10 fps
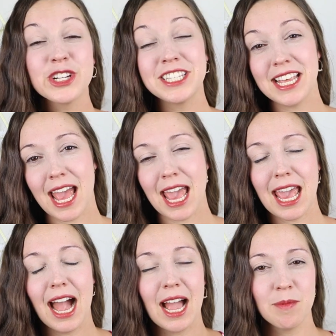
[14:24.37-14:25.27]

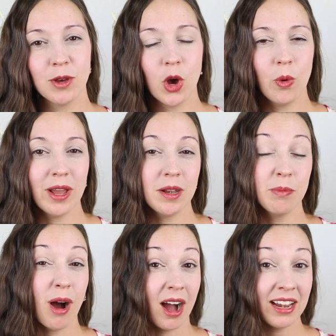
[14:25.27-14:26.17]
say, I'm going
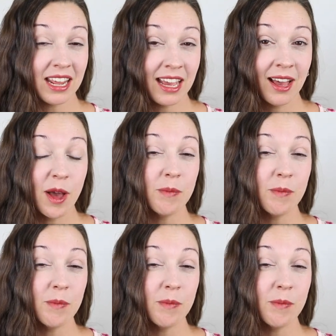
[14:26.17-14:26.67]
potty,